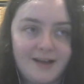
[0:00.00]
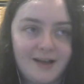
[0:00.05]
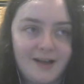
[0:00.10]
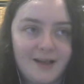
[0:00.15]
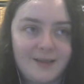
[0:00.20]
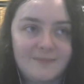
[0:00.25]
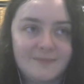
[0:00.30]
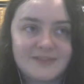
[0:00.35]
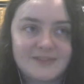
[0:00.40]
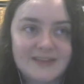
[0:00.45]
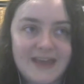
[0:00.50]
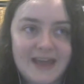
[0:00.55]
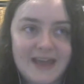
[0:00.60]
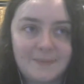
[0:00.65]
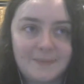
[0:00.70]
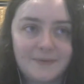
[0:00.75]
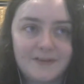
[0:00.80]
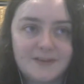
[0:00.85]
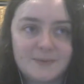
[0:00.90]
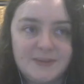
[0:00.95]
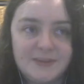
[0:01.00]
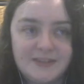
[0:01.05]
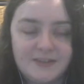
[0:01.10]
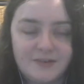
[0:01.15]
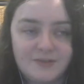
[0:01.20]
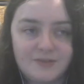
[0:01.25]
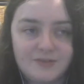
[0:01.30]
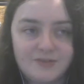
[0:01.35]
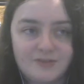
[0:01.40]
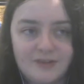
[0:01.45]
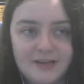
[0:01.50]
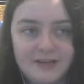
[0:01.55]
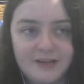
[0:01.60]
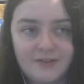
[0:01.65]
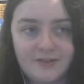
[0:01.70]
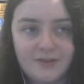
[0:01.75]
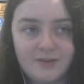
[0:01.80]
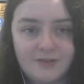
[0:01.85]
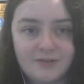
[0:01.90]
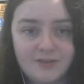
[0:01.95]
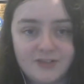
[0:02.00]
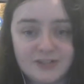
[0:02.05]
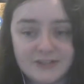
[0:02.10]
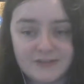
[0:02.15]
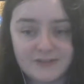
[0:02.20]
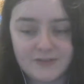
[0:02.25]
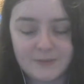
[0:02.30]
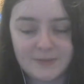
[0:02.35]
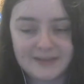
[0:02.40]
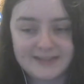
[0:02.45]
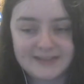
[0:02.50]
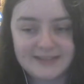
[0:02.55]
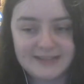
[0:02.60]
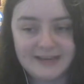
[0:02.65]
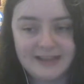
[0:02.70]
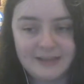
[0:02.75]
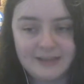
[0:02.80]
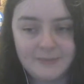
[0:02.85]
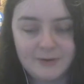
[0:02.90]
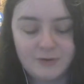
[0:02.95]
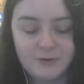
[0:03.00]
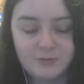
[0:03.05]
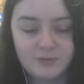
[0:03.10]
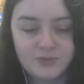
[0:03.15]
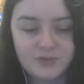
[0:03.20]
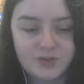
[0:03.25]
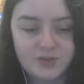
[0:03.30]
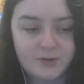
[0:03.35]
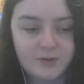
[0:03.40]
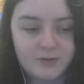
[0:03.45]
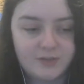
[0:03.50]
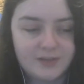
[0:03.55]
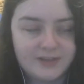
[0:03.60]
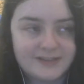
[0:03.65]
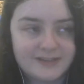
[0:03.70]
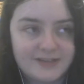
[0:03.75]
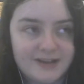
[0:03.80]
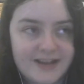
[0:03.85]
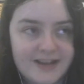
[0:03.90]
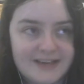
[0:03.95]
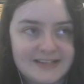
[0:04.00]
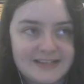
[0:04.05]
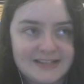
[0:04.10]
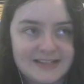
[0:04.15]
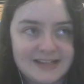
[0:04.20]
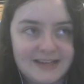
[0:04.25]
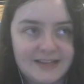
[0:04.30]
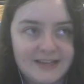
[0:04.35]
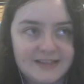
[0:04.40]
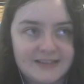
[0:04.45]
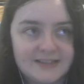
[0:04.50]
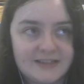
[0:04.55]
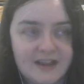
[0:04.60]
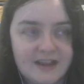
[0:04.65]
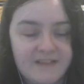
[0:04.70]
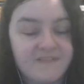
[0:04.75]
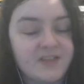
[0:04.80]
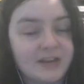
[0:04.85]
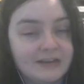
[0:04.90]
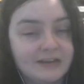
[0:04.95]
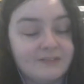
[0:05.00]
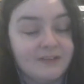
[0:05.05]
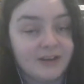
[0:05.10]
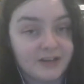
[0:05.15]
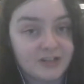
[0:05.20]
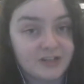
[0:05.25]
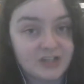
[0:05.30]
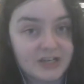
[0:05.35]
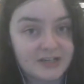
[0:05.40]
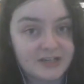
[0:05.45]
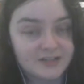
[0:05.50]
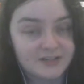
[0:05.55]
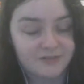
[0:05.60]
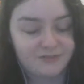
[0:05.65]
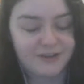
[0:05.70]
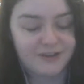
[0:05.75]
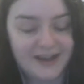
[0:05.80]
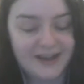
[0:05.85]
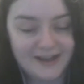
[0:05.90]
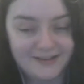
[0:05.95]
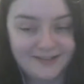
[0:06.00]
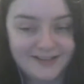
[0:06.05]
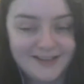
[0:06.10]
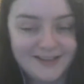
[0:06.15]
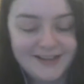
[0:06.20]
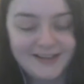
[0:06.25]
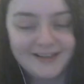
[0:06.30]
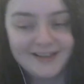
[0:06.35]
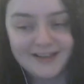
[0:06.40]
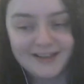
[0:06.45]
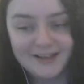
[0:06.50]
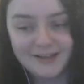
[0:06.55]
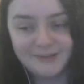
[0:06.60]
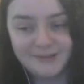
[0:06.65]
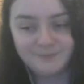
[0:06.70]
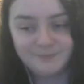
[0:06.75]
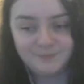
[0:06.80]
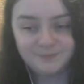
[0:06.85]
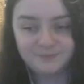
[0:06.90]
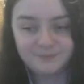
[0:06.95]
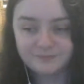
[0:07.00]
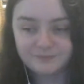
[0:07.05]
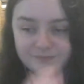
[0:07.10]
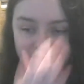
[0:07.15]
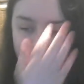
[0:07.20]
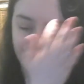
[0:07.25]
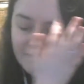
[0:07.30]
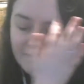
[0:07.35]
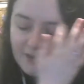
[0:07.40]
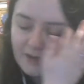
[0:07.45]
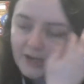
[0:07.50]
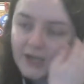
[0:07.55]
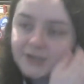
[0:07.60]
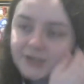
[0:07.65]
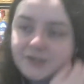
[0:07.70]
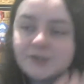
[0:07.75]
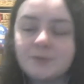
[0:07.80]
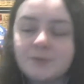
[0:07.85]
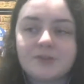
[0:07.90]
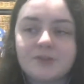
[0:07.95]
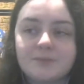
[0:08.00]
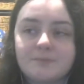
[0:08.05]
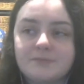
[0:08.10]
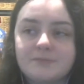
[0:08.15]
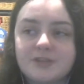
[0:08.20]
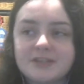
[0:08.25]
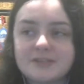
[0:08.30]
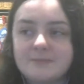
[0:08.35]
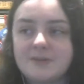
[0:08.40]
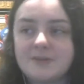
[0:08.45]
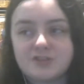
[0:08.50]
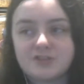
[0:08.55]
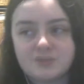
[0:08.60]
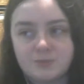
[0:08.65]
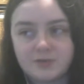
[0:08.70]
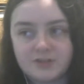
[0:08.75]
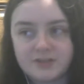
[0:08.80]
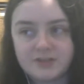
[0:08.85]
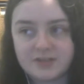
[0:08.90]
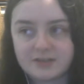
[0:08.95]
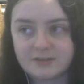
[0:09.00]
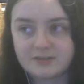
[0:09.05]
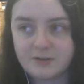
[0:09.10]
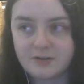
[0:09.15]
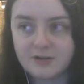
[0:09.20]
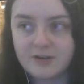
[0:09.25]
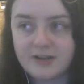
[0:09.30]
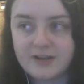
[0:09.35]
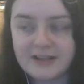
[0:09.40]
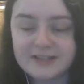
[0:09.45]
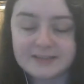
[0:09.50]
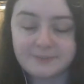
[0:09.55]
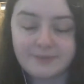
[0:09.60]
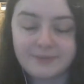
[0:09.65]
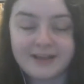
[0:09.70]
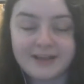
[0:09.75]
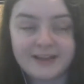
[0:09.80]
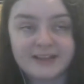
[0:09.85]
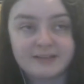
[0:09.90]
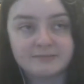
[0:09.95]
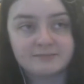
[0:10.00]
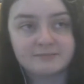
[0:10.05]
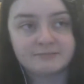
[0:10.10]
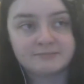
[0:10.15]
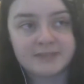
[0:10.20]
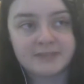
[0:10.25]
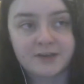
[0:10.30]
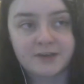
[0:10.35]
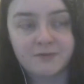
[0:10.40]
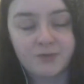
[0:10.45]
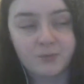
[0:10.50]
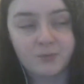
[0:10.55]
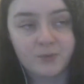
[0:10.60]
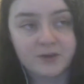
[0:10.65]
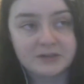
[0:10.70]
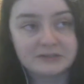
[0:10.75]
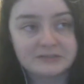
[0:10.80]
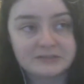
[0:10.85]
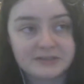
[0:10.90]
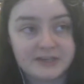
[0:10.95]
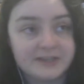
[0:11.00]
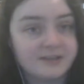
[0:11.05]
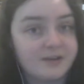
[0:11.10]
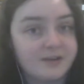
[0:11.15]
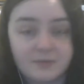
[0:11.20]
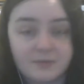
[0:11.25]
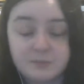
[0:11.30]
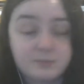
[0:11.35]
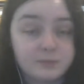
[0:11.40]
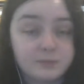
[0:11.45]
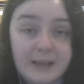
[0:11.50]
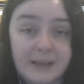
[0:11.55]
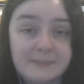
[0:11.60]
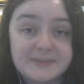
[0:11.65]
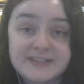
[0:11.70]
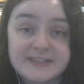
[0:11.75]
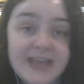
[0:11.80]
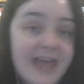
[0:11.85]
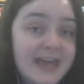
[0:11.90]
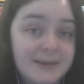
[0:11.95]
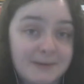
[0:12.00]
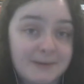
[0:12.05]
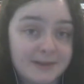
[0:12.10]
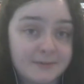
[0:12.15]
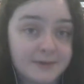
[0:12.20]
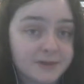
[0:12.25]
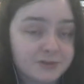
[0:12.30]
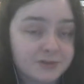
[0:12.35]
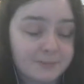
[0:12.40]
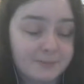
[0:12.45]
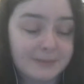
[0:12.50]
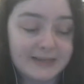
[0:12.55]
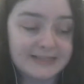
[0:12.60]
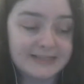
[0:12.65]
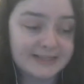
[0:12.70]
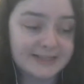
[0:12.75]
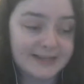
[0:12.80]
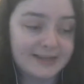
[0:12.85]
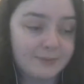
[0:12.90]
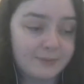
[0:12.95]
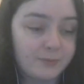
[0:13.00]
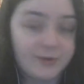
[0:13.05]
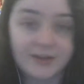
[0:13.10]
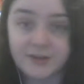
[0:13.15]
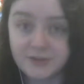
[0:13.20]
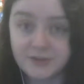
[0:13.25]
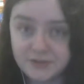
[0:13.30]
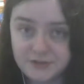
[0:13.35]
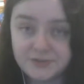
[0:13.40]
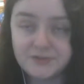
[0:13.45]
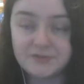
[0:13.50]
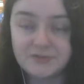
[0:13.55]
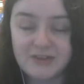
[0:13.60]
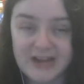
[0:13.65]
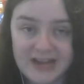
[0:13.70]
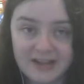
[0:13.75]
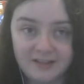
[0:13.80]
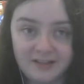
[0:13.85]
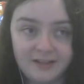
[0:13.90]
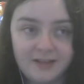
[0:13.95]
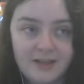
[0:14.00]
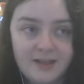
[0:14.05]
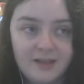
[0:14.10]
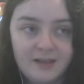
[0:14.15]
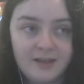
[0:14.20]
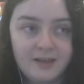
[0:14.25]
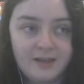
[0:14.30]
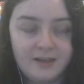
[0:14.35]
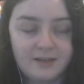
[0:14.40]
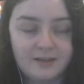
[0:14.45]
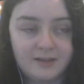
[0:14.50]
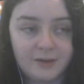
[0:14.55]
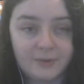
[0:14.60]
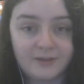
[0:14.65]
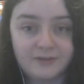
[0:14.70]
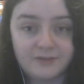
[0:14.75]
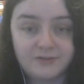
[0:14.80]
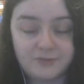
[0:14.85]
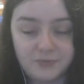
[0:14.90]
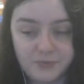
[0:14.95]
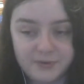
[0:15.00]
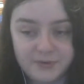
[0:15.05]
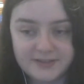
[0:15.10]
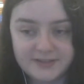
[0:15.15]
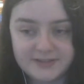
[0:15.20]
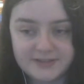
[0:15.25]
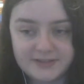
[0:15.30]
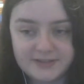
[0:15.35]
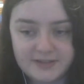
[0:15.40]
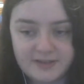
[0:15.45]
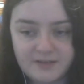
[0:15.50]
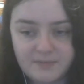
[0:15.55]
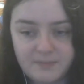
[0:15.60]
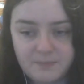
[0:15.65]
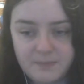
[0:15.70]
I am scared because we don't truly know the origins of the mycelium. And also the scientist lady is definitely very jealous of Raelle. Um, I don't know what, the, does the mushroom want to colonize the planet? Take over the world? I, I'm scared about the mushroom basically and what it could do to Raelle going forwards.